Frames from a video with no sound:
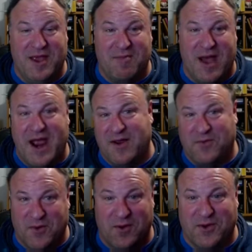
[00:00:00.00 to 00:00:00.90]
and my
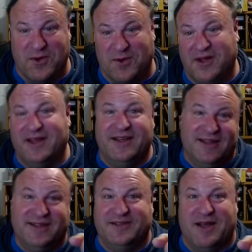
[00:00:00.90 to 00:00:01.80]
Roku,
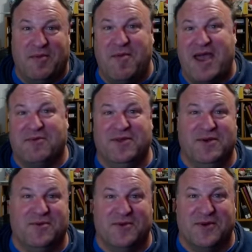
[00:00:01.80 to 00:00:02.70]
I'll be back with
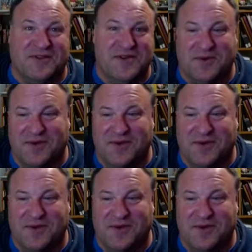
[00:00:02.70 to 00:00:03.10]
you real soon.